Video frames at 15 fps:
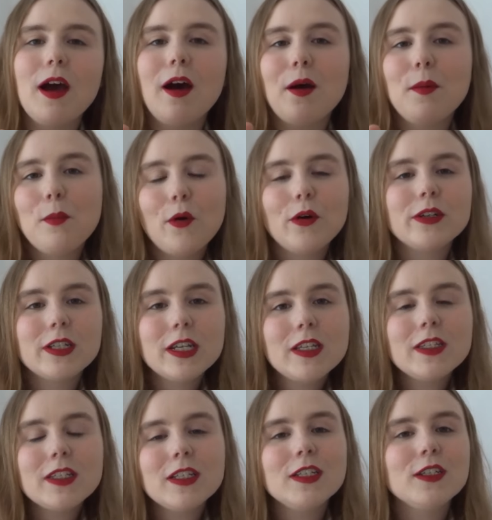important
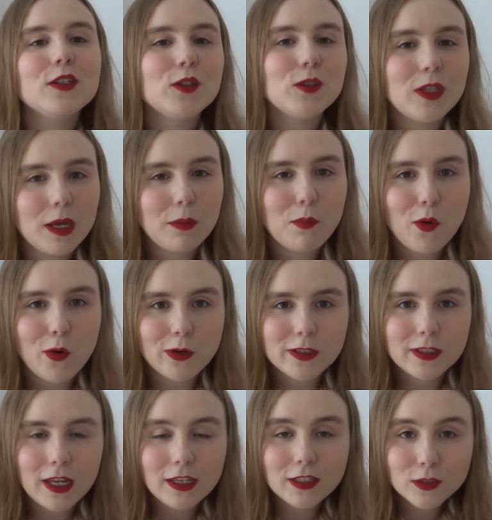hints leading to that
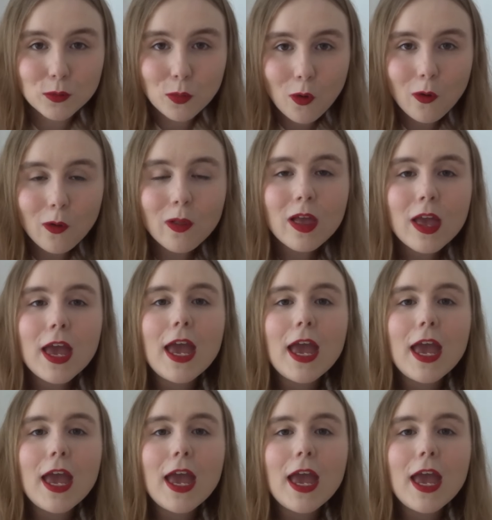person as the mole.